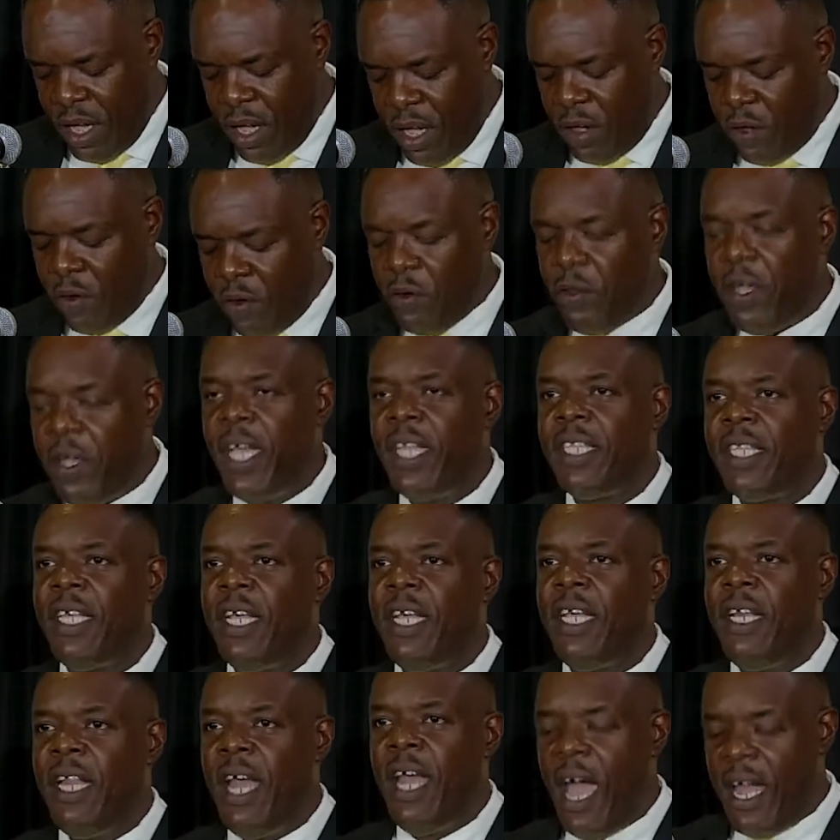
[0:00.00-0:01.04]

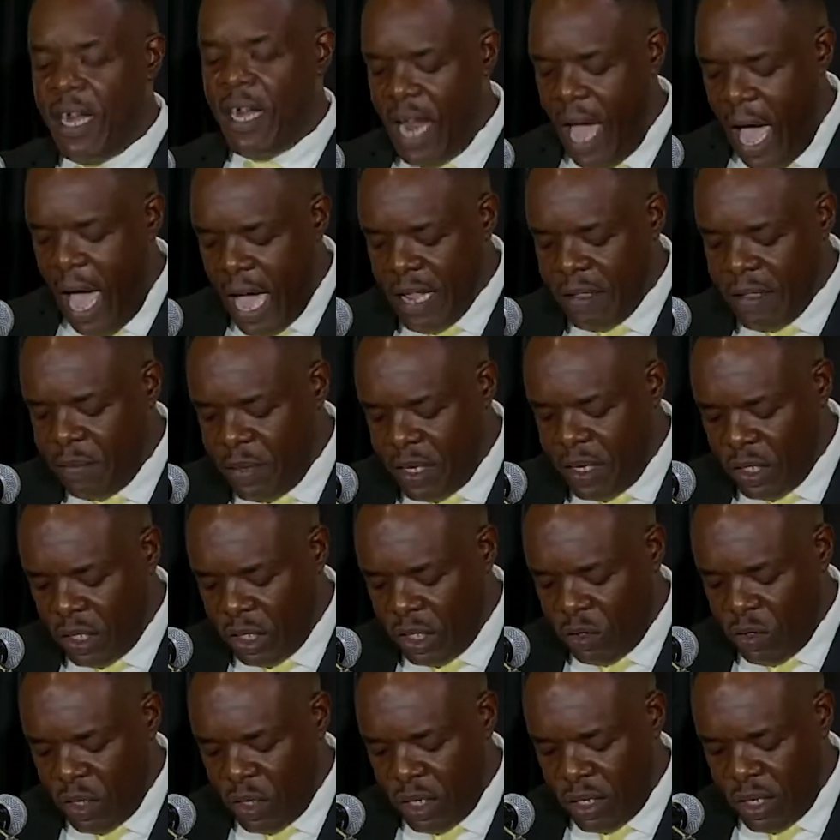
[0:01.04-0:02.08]
created an
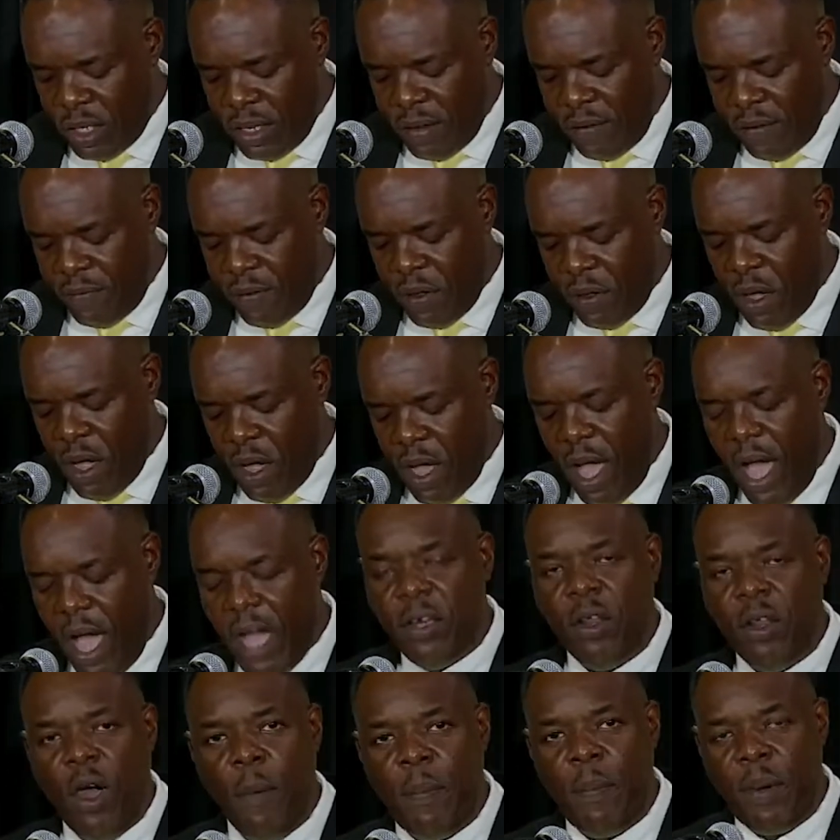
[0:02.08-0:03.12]
administrative and
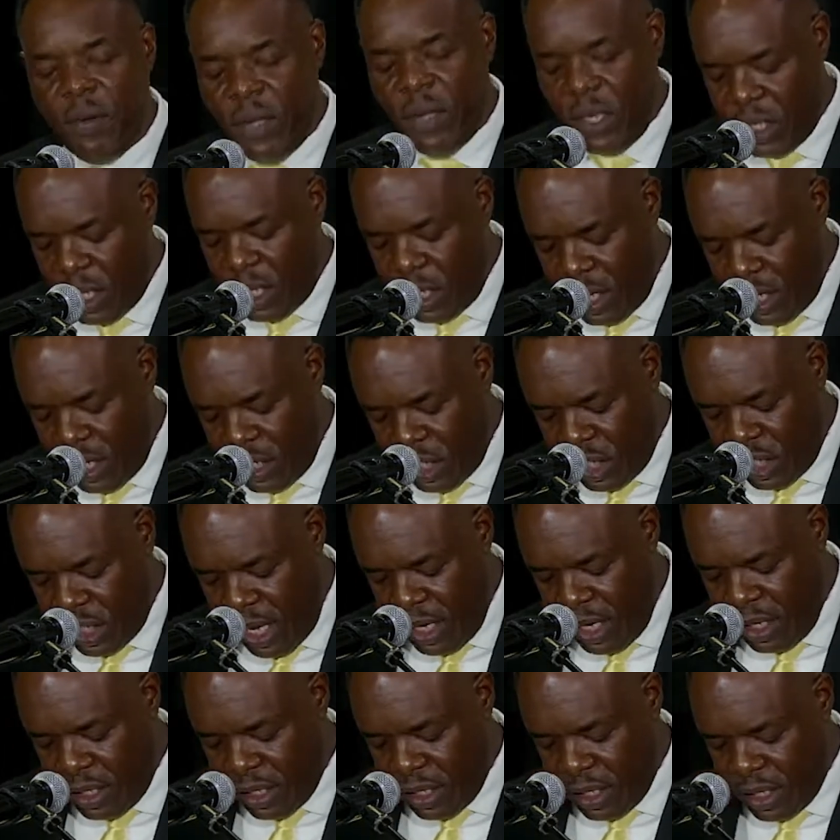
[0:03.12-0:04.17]
operational
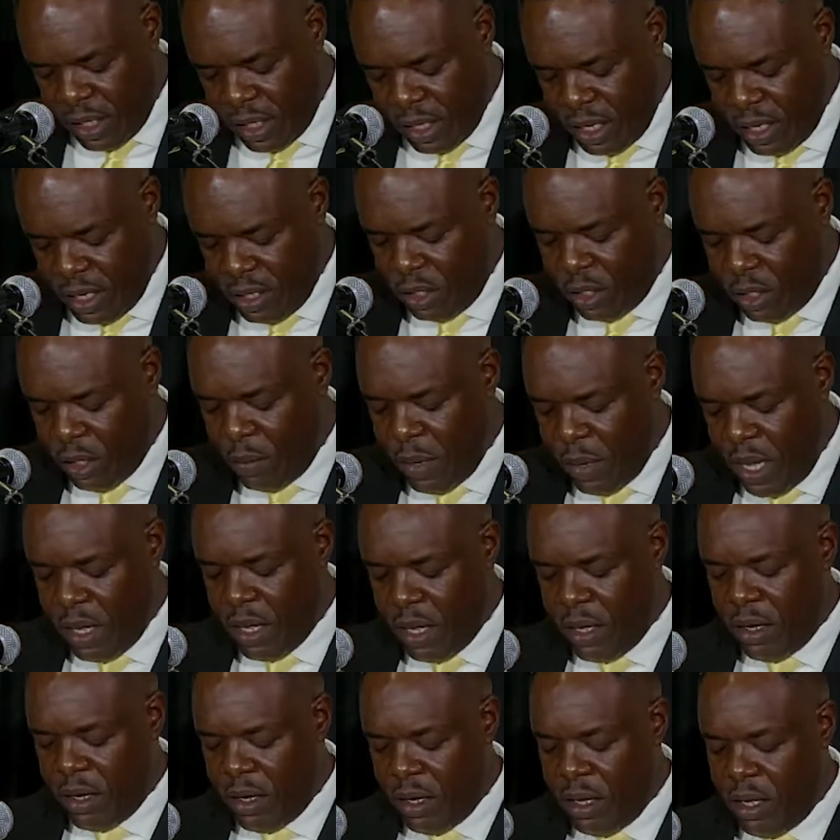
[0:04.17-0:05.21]
center in
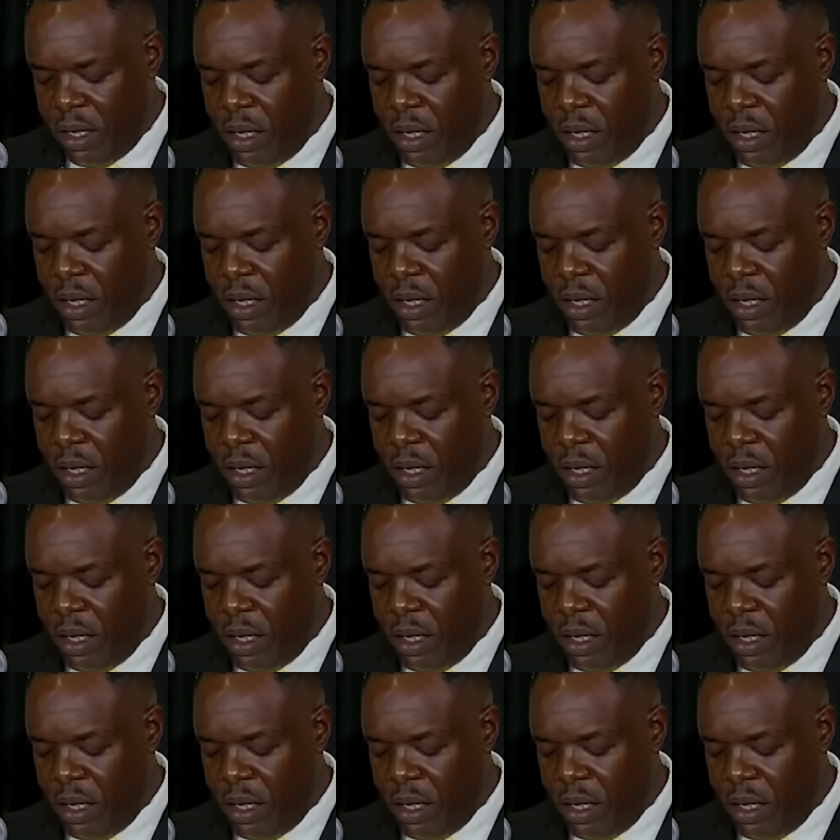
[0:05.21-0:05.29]
Jamaica